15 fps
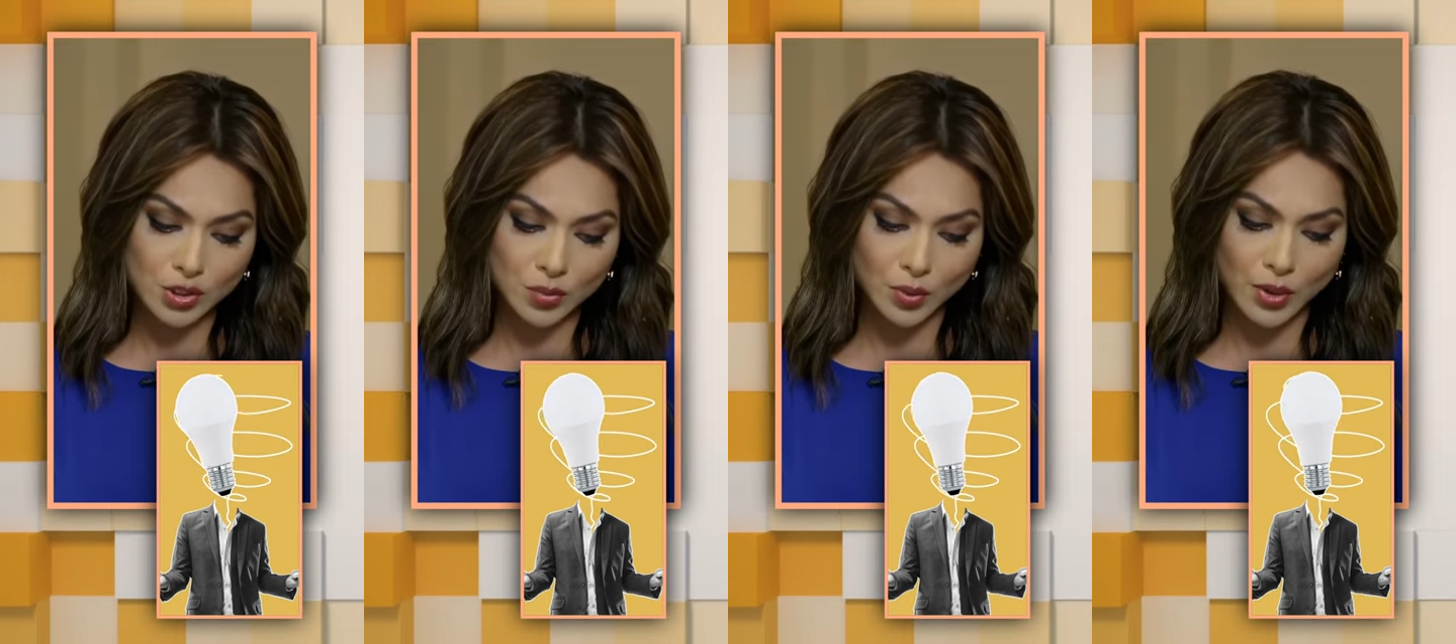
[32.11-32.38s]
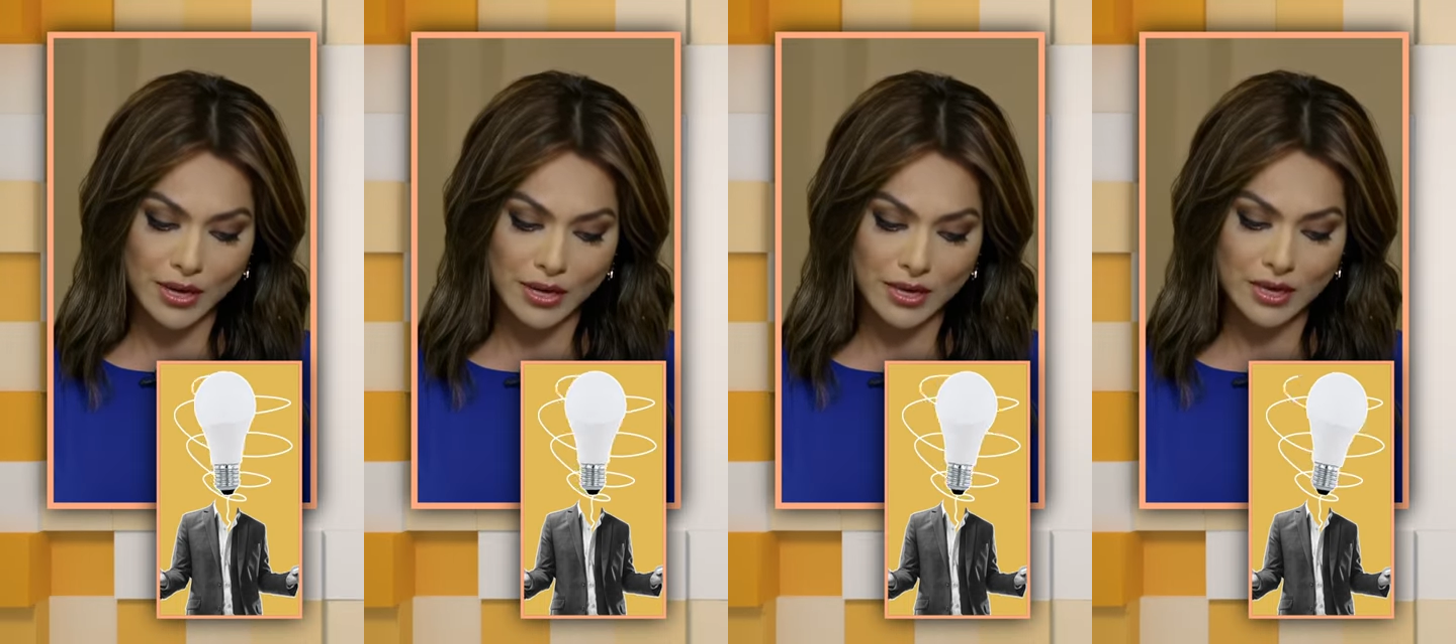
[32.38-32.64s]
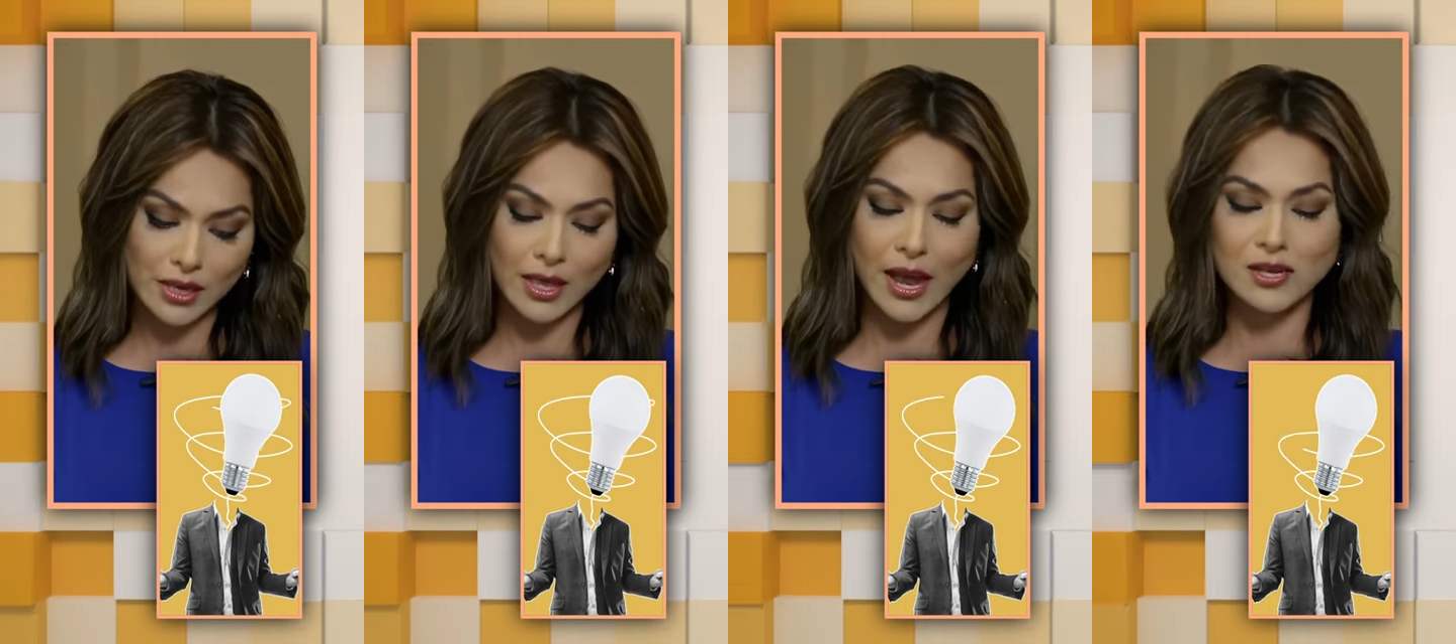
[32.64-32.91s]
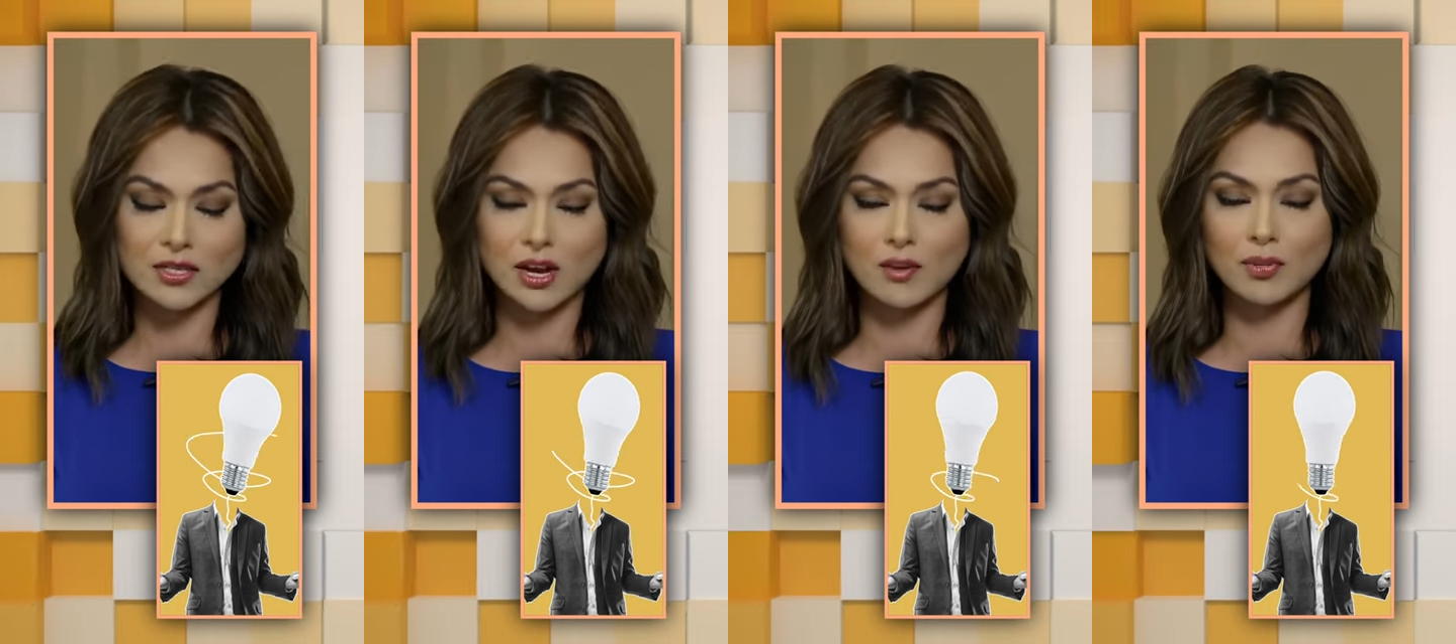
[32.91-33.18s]
just breaking in the
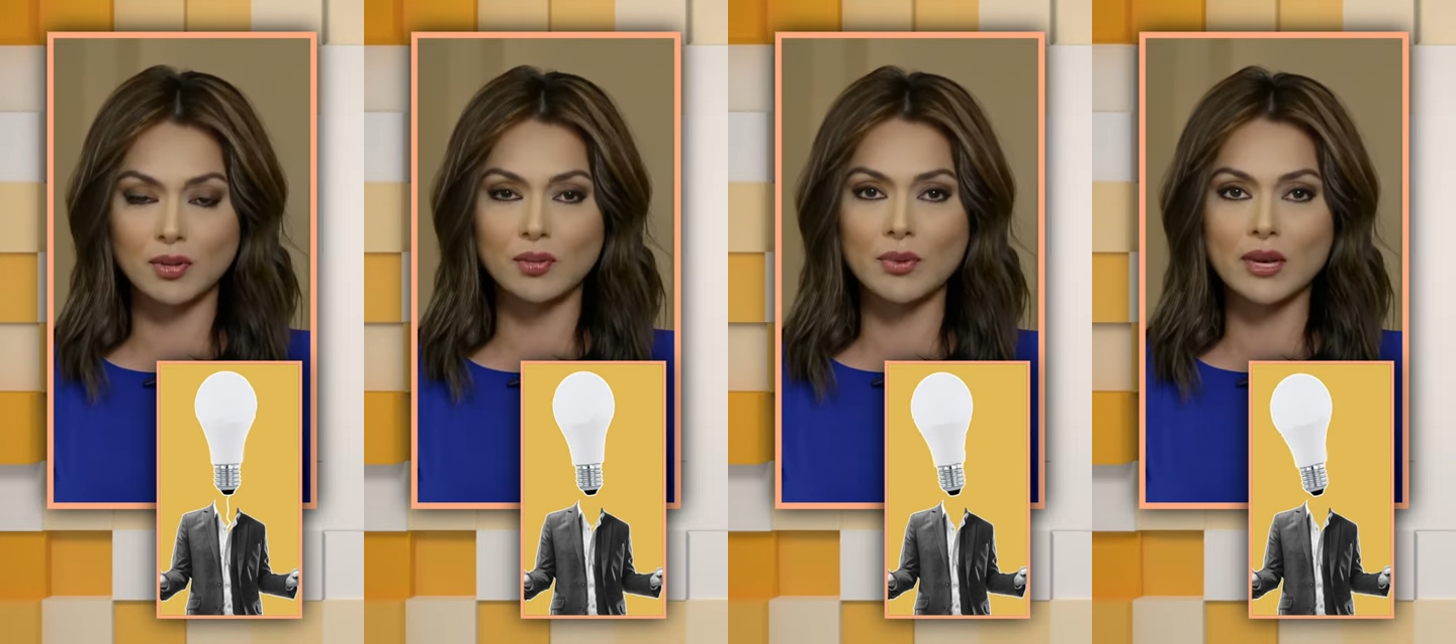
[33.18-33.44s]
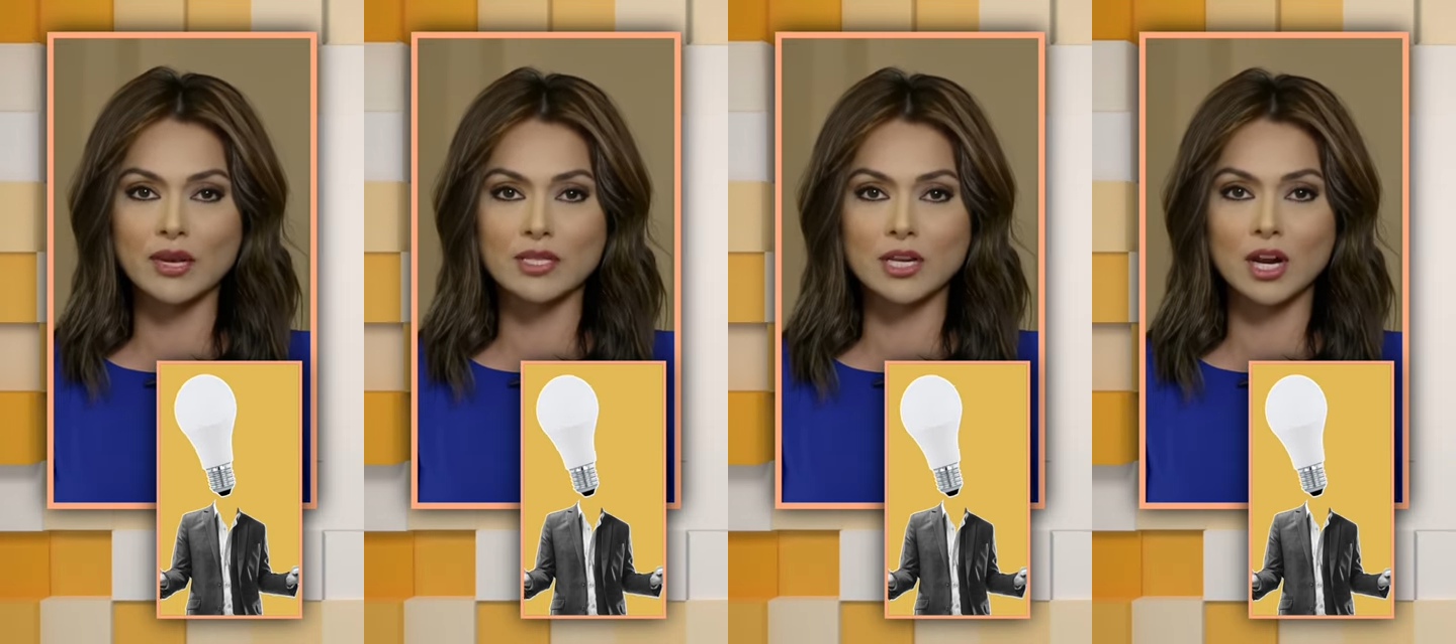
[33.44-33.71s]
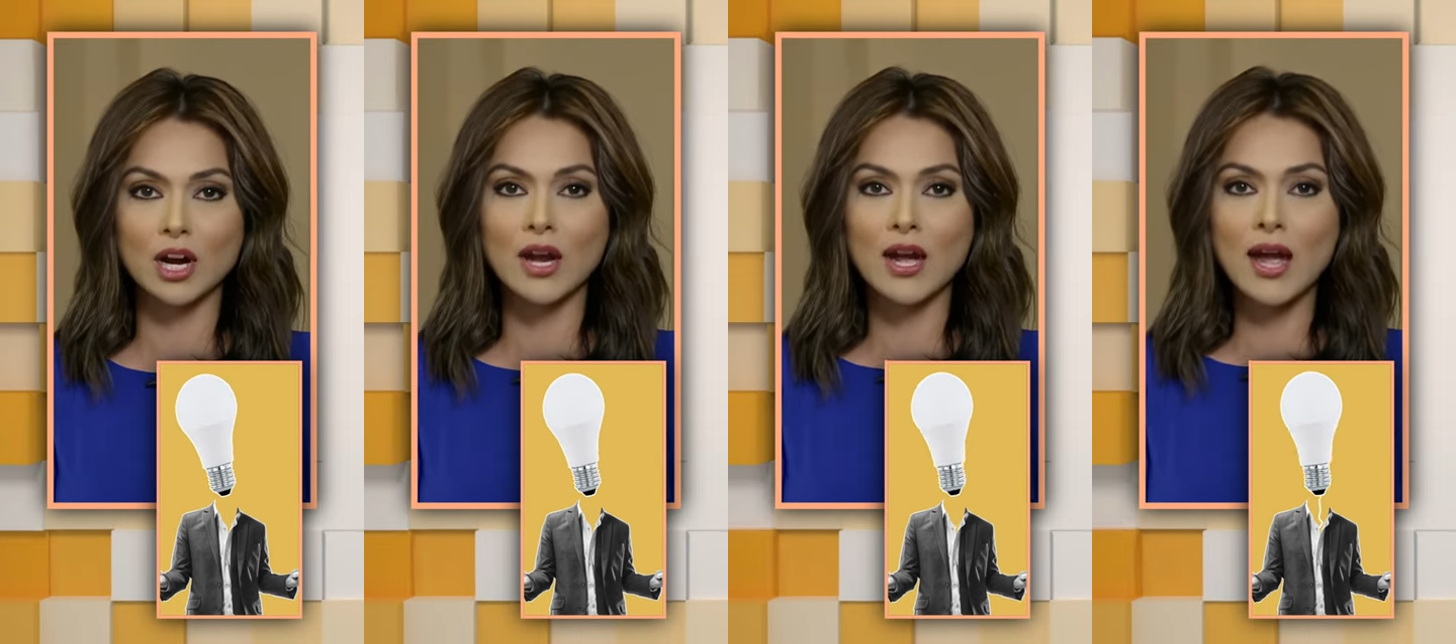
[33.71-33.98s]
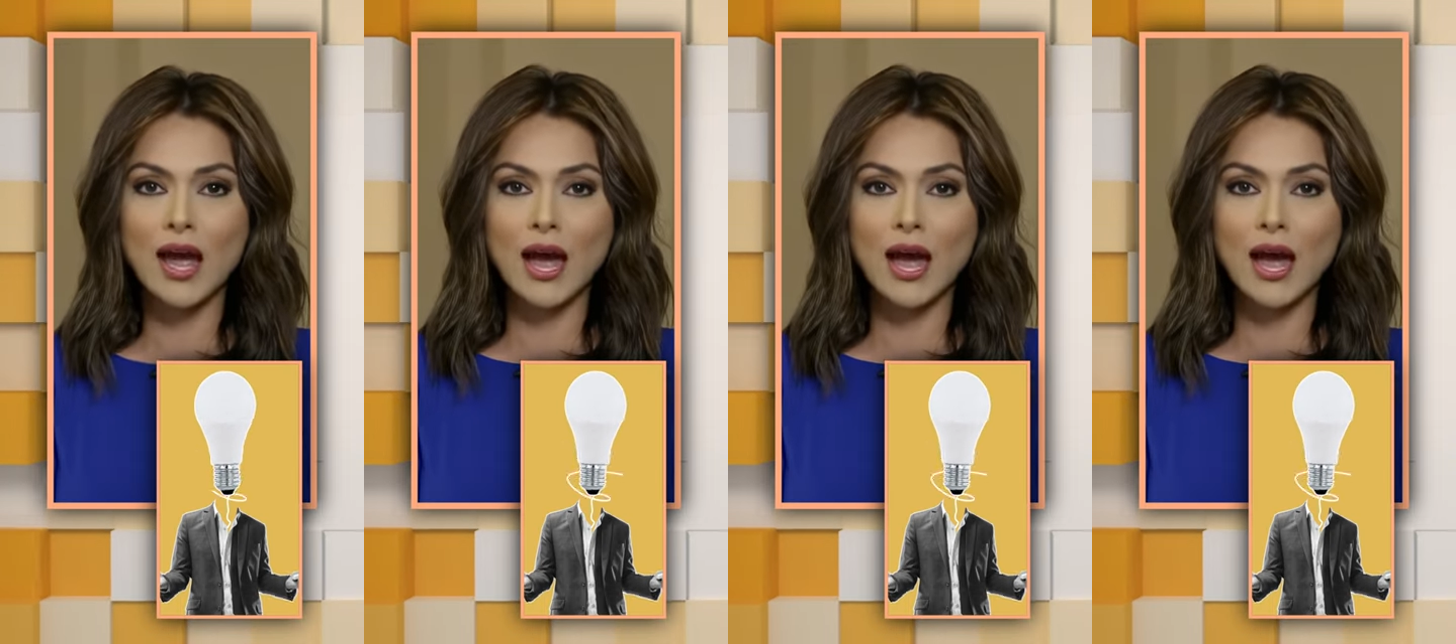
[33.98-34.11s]
last couple of minutes here.